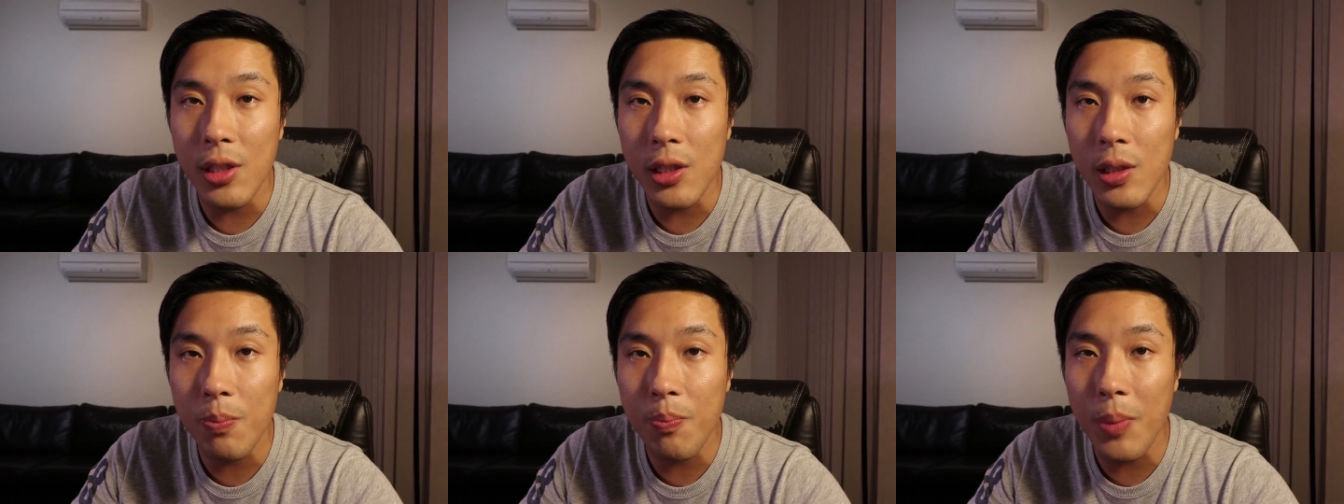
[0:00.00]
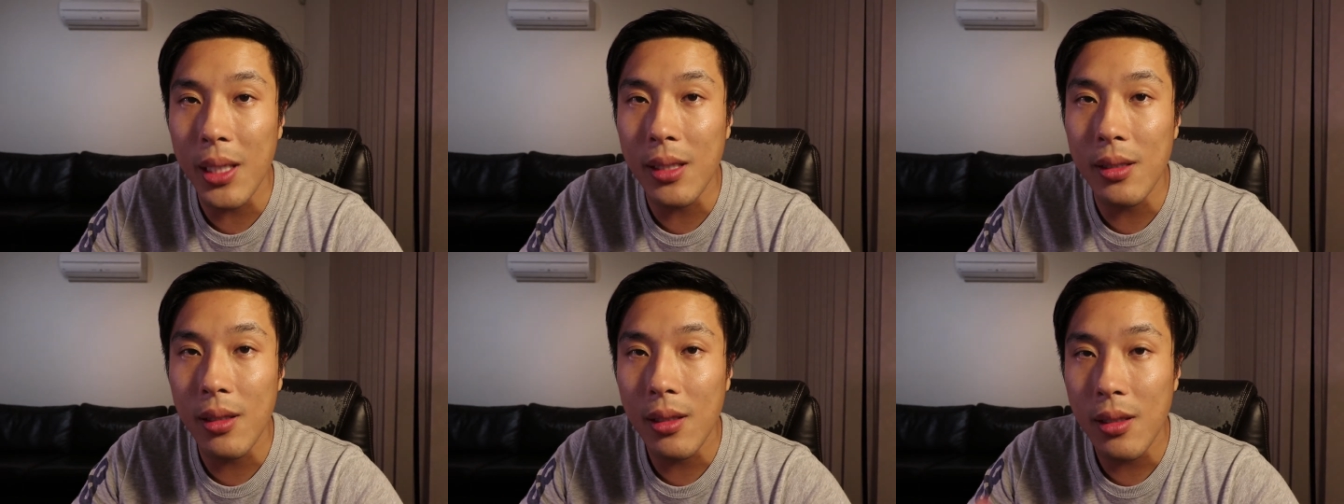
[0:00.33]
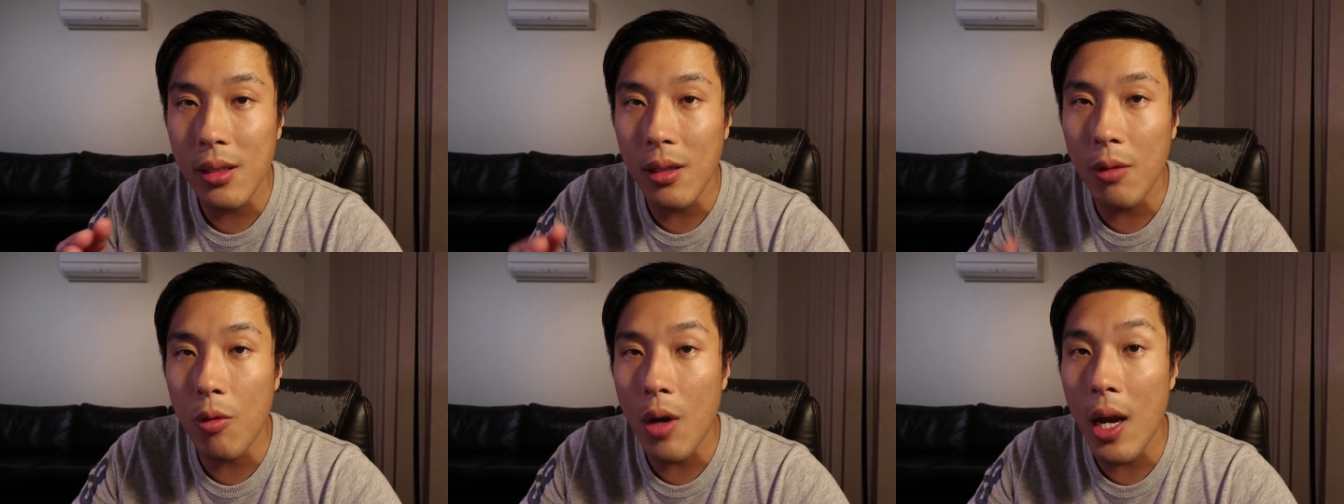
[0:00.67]
Just pick
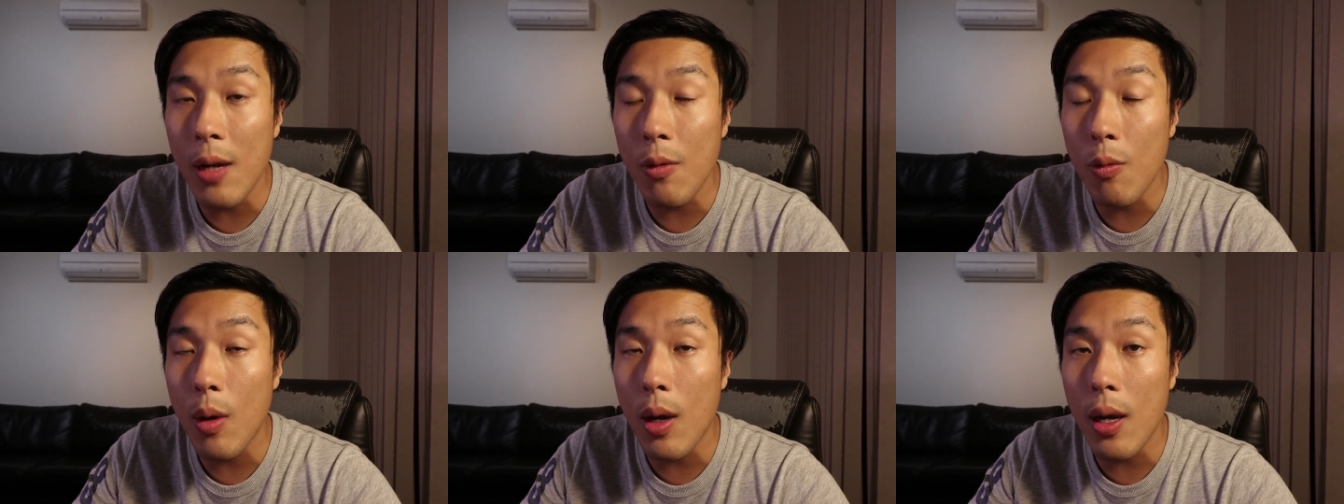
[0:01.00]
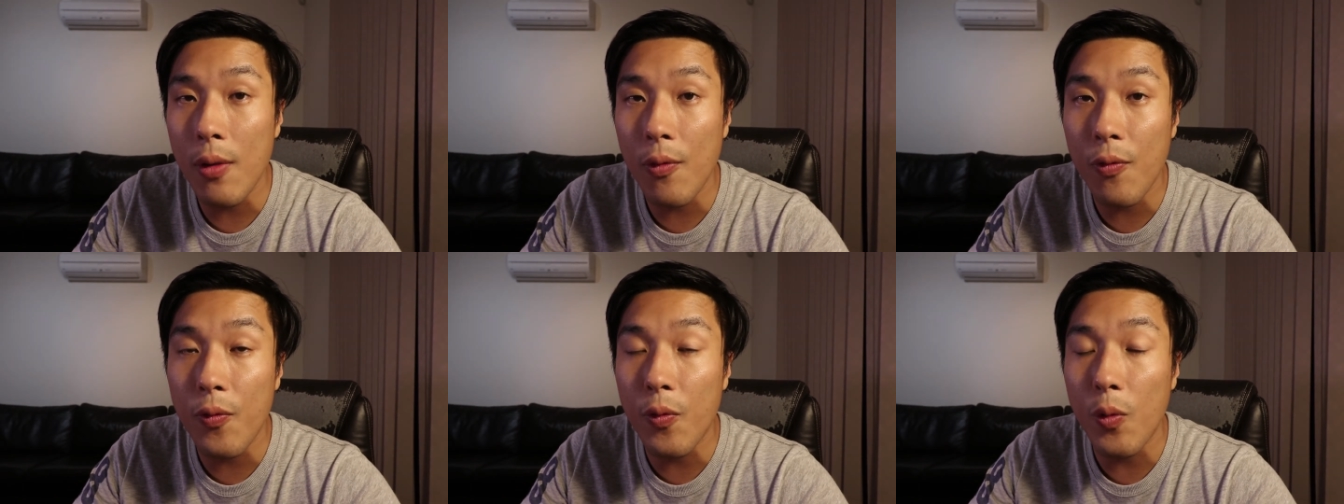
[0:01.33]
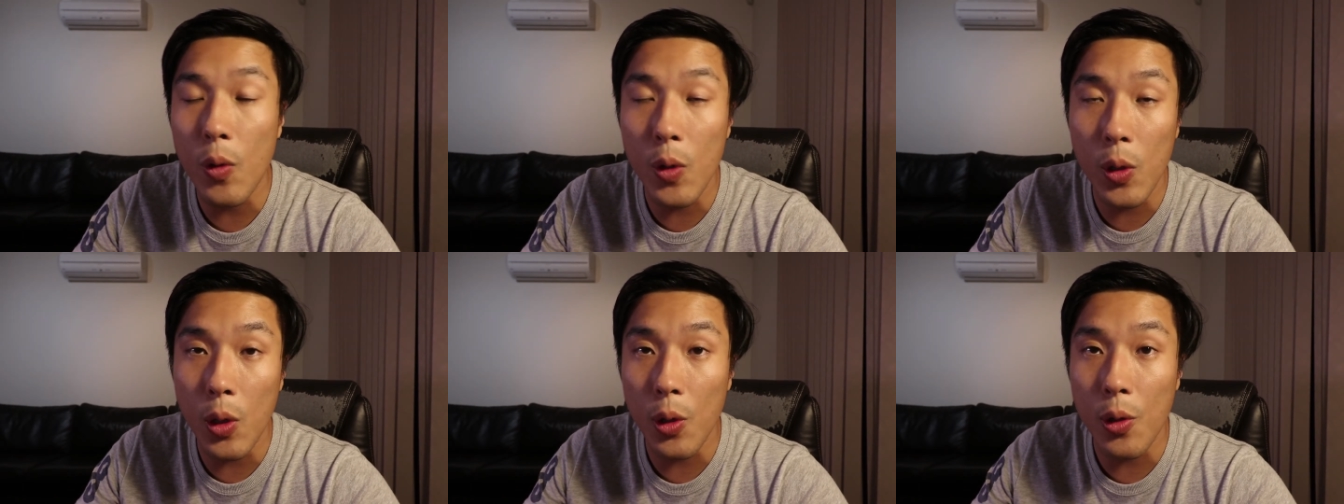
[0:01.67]
the right one
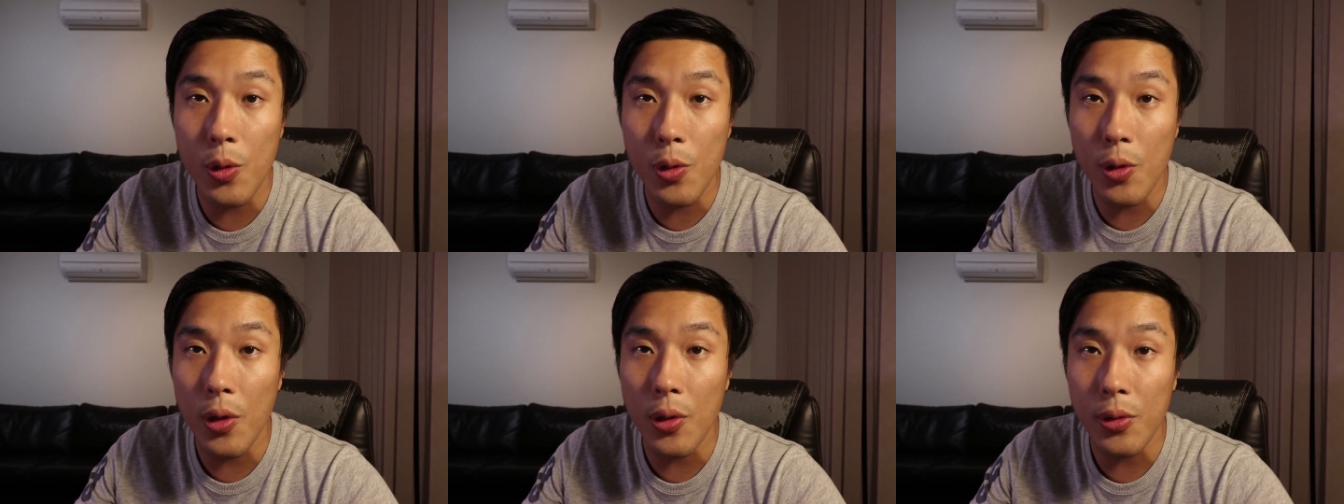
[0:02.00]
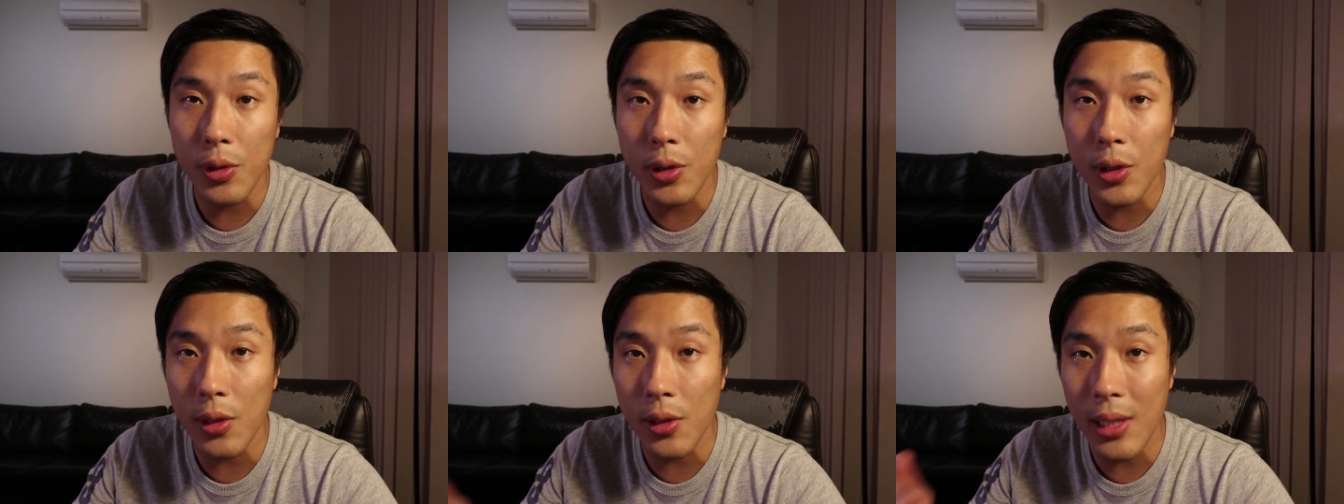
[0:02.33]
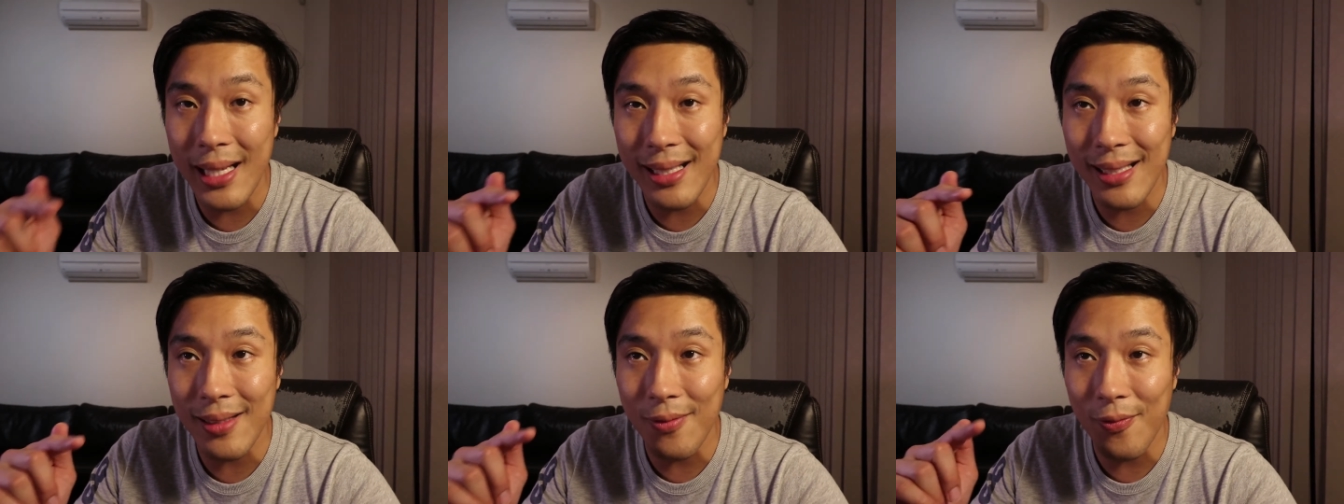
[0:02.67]
for your drone. So
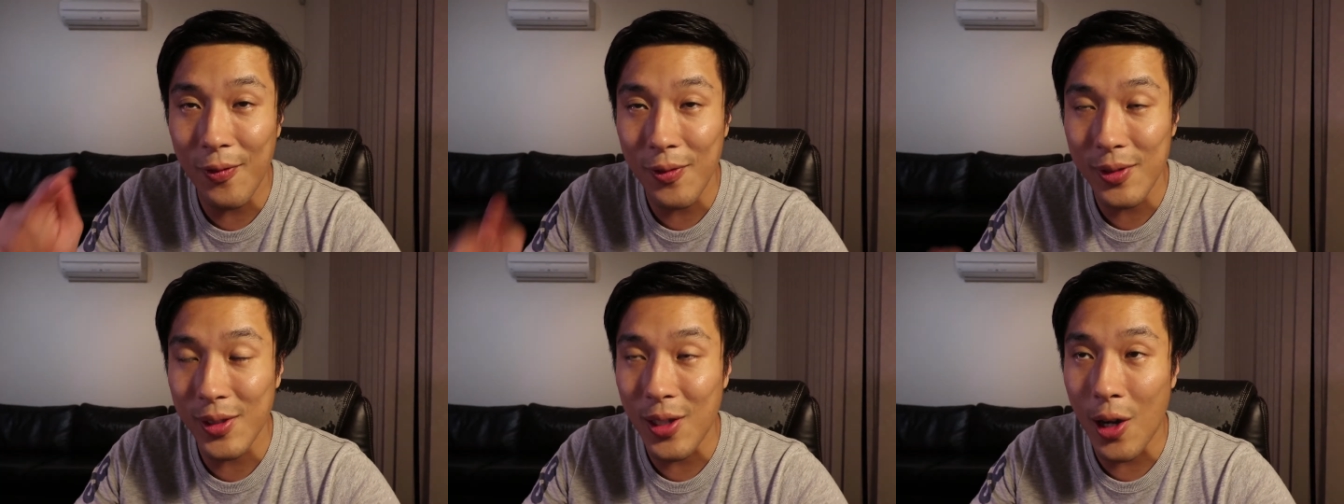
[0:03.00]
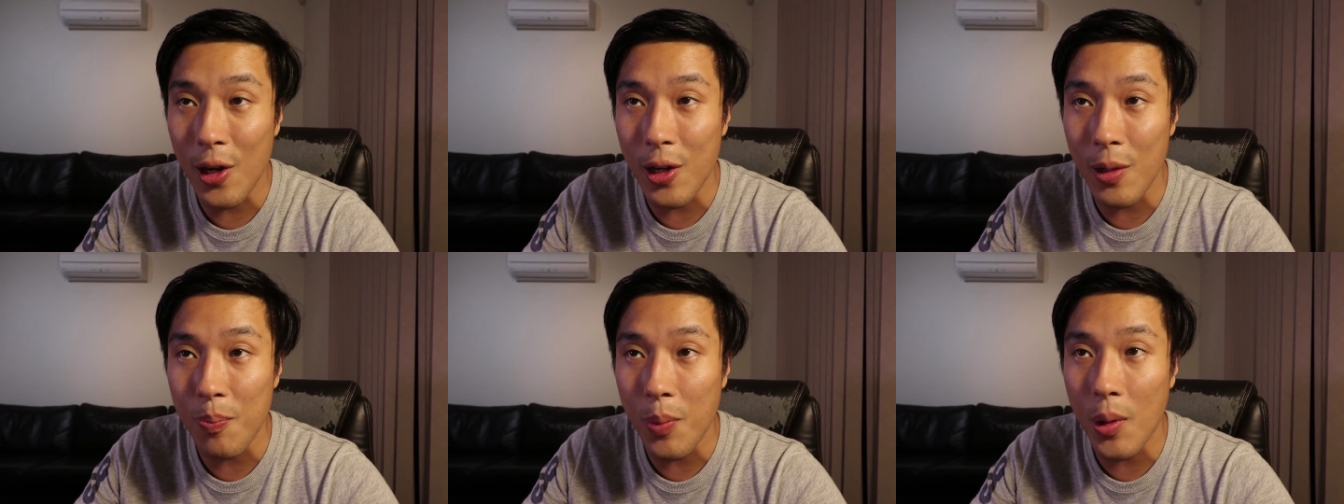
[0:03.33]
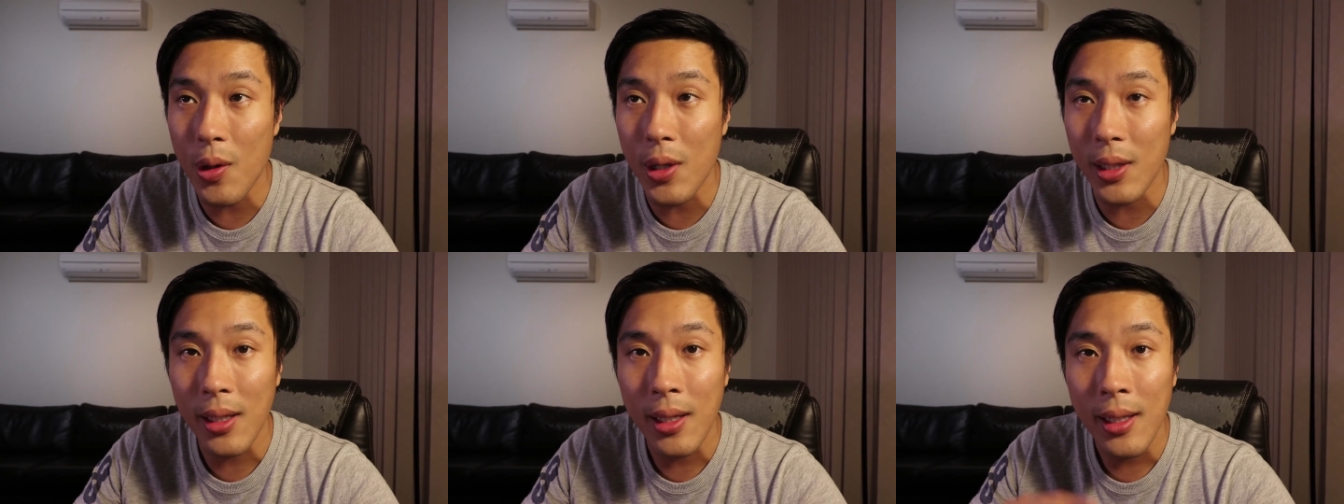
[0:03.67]
that's the starting
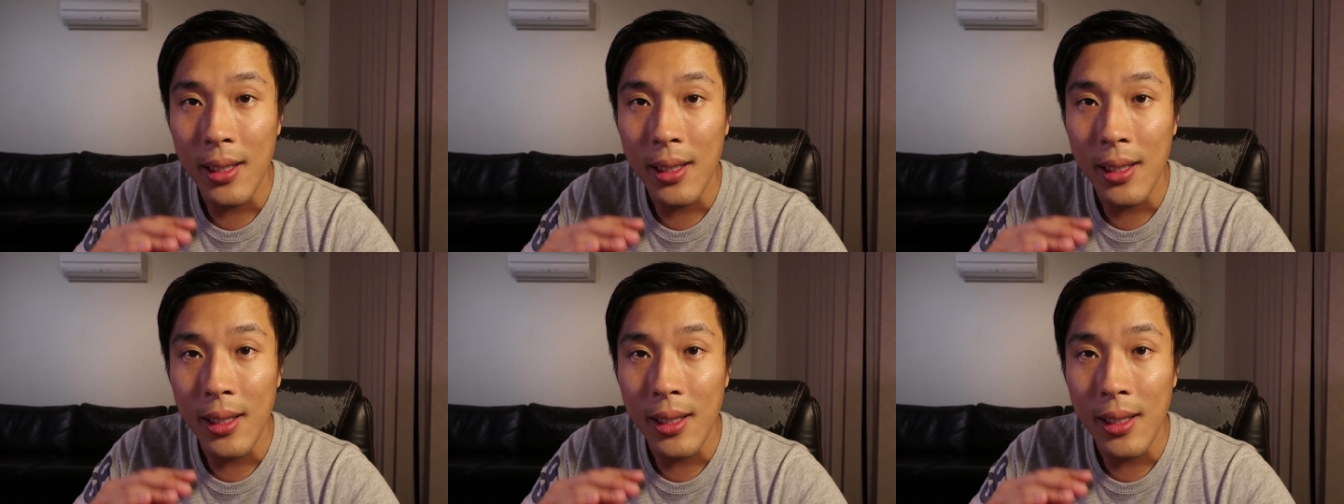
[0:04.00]
point.